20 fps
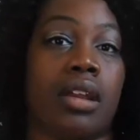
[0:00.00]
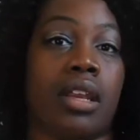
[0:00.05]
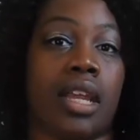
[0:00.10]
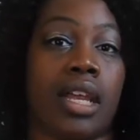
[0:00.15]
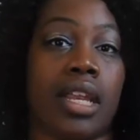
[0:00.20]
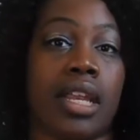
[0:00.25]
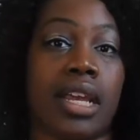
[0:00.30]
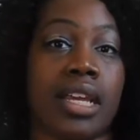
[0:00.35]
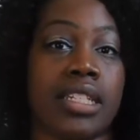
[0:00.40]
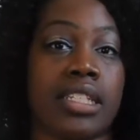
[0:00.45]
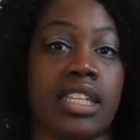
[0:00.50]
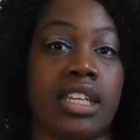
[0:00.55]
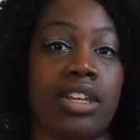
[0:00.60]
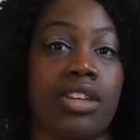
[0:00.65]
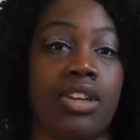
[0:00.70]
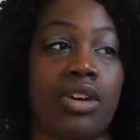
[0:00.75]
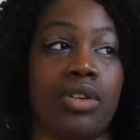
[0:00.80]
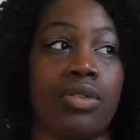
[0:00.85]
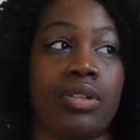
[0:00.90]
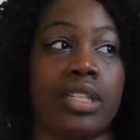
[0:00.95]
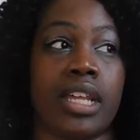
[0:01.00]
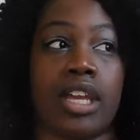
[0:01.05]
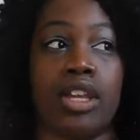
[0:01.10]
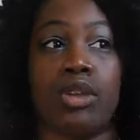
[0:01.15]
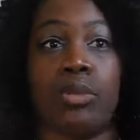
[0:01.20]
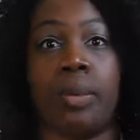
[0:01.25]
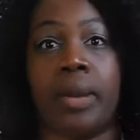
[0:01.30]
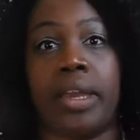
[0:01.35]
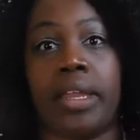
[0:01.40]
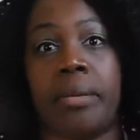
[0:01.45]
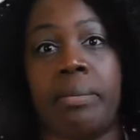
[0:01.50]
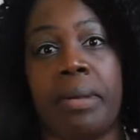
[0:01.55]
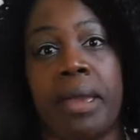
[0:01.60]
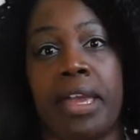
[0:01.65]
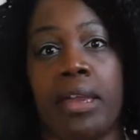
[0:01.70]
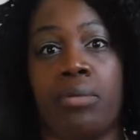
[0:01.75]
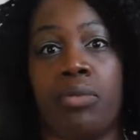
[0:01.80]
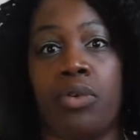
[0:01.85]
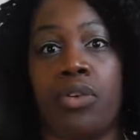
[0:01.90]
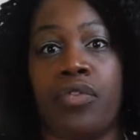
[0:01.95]
And then next thing you know, it's like you pay the
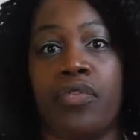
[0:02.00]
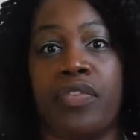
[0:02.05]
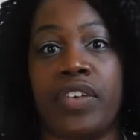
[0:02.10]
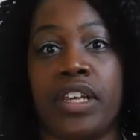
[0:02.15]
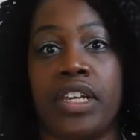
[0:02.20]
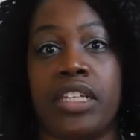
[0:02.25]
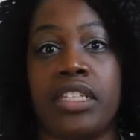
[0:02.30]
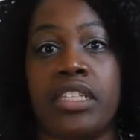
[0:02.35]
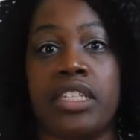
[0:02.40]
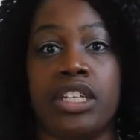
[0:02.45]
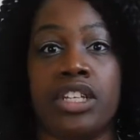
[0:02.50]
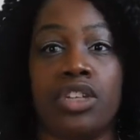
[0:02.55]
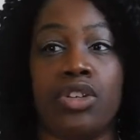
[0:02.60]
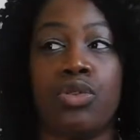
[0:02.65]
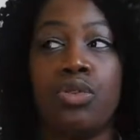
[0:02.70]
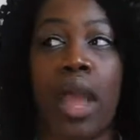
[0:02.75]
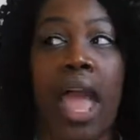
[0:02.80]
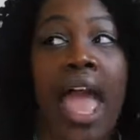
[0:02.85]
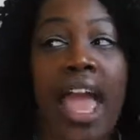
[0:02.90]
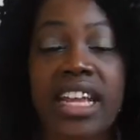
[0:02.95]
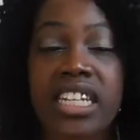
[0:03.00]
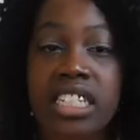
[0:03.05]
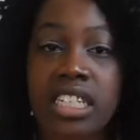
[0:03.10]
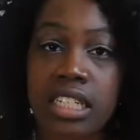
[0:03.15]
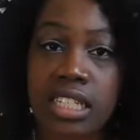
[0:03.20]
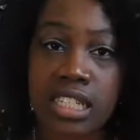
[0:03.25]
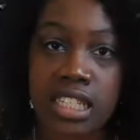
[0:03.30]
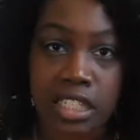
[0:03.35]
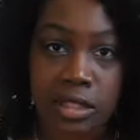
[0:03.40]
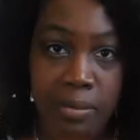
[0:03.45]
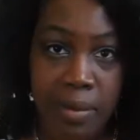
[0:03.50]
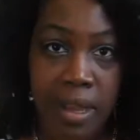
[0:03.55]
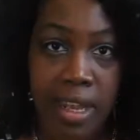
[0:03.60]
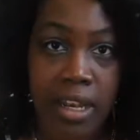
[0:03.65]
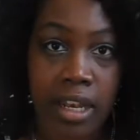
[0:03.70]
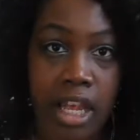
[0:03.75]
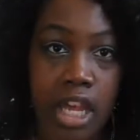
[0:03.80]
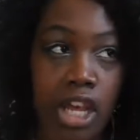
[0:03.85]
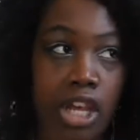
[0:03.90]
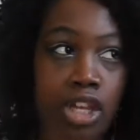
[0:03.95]
bank more fees than you actually
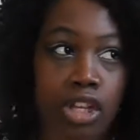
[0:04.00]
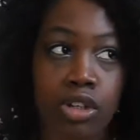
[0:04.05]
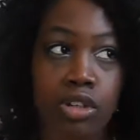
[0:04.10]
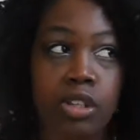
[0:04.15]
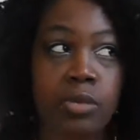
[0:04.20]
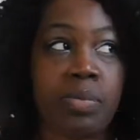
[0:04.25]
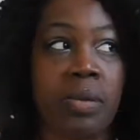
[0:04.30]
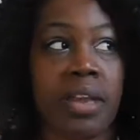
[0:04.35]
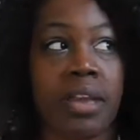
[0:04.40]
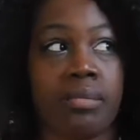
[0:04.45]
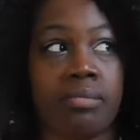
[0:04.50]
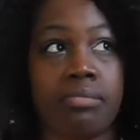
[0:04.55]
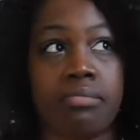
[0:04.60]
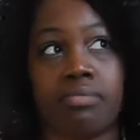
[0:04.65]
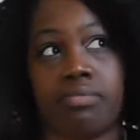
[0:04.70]
spent. You spent